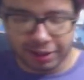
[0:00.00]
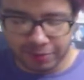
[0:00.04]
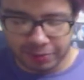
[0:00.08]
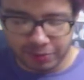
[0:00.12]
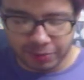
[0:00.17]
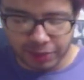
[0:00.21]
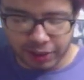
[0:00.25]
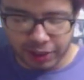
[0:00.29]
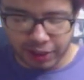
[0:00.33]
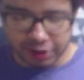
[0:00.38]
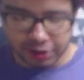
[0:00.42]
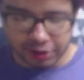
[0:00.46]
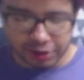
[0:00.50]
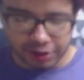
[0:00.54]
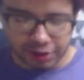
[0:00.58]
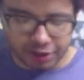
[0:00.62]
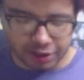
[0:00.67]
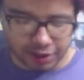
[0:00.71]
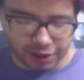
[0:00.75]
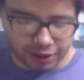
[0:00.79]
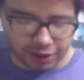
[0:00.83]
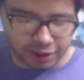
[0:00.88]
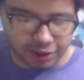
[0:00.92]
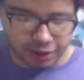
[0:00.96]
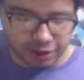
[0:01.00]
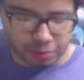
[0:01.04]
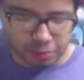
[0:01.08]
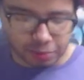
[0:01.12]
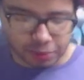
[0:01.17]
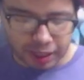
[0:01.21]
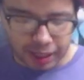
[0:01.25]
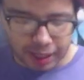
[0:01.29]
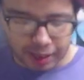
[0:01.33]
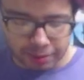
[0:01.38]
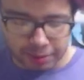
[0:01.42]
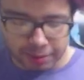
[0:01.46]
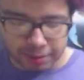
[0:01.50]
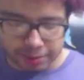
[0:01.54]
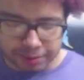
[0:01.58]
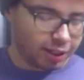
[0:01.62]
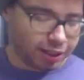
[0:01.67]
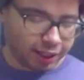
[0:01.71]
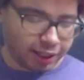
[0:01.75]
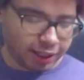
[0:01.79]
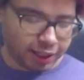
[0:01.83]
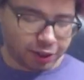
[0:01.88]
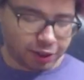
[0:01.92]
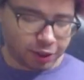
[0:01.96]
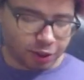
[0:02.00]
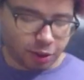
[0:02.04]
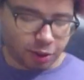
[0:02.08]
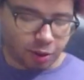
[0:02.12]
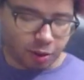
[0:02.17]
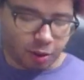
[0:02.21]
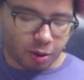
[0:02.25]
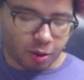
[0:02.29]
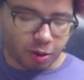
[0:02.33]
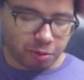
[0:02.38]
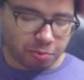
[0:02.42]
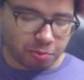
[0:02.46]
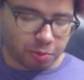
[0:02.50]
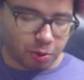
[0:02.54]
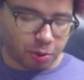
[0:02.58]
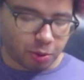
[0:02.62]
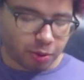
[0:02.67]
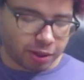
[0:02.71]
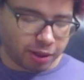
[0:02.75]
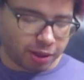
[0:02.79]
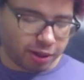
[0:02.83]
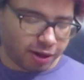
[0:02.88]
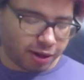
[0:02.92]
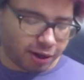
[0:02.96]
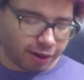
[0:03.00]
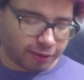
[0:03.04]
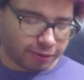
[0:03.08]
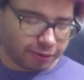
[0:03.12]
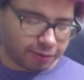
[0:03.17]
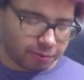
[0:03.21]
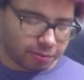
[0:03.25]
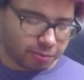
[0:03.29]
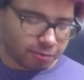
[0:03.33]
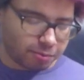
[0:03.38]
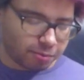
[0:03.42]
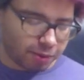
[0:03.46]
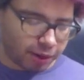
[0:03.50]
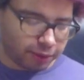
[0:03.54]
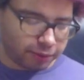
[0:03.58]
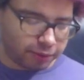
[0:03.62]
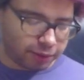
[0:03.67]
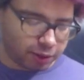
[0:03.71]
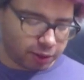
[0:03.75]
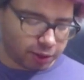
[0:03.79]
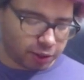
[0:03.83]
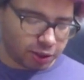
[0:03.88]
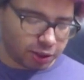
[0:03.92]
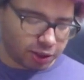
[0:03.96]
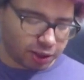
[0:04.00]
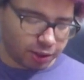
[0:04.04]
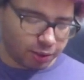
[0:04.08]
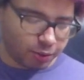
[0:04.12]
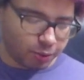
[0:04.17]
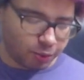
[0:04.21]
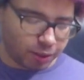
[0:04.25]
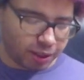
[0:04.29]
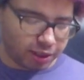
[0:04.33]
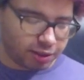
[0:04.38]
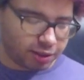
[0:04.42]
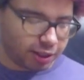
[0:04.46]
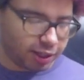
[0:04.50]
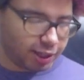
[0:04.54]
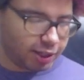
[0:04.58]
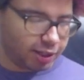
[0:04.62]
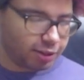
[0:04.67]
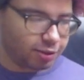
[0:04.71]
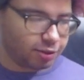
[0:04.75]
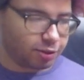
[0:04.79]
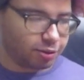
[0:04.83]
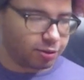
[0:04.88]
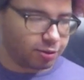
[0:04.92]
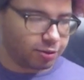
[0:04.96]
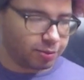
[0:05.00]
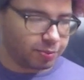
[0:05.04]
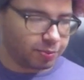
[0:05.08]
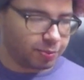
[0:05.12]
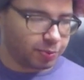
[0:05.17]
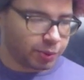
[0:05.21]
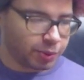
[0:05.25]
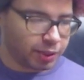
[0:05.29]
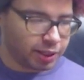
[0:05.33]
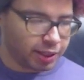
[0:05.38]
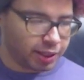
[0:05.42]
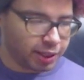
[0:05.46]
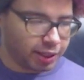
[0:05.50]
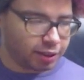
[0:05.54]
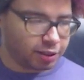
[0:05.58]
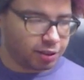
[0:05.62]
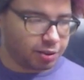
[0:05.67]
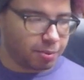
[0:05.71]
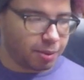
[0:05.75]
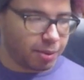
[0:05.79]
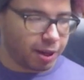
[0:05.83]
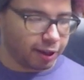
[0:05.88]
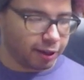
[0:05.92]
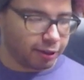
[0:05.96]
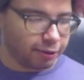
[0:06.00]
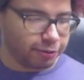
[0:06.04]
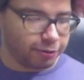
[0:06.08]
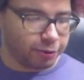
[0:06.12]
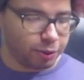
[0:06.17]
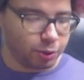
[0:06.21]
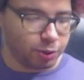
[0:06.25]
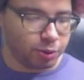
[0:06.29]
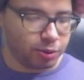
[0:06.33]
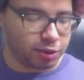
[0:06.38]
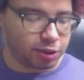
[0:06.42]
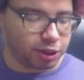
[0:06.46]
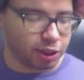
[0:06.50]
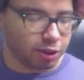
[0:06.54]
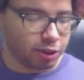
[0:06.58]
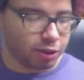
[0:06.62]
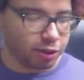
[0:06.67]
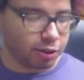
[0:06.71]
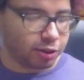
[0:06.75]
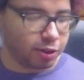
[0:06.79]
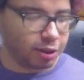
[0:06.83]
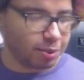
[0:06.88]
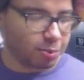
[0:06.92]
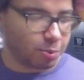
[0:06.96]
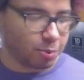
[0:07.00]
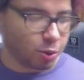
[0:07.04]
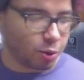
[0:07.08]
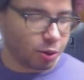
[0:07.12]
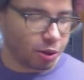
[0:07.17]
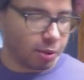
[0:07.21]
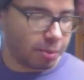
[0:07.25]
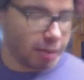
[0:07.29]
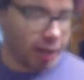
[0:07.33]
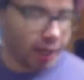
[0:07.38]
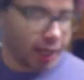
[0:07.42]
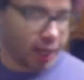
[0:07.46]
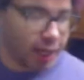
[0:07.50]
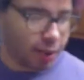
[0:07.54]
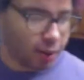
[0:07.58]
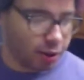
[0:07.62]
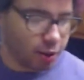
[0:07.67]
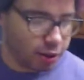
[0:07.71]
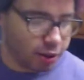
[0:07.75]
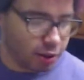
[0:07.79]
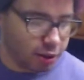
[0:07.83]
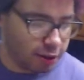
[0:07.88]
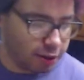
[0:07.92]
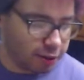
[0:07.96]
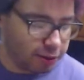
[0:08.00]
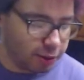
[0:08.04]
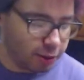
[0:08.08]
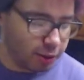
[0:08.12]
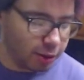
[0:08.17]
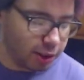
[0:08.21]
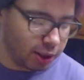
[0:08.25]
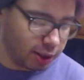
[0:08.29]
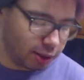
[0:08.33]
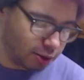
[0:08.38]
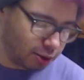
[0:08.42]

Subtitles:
Here's the problem. Is the whole point of Muffin Cooking Wednesdays is to make food to learn more about how good food is.